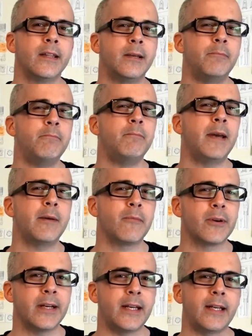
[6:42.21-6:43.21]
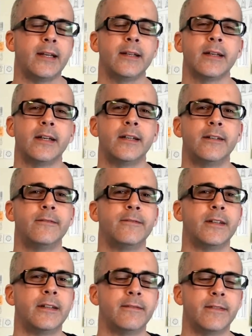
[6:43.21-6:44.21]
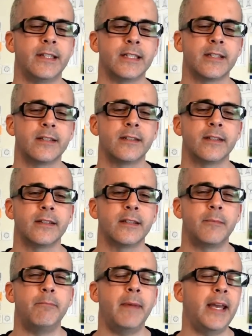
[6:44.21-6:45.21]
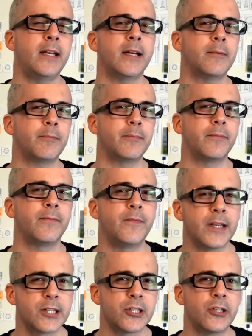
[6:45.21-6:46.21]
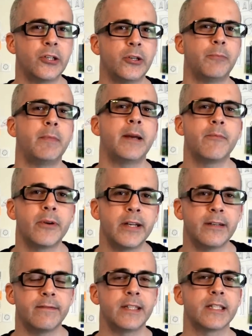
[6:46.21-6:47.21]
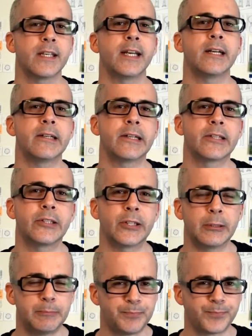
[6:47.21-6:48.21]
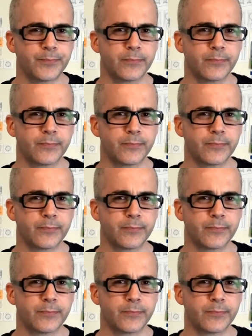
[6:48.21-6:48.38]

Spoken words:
the memory of this, the made-up fictional memory of this character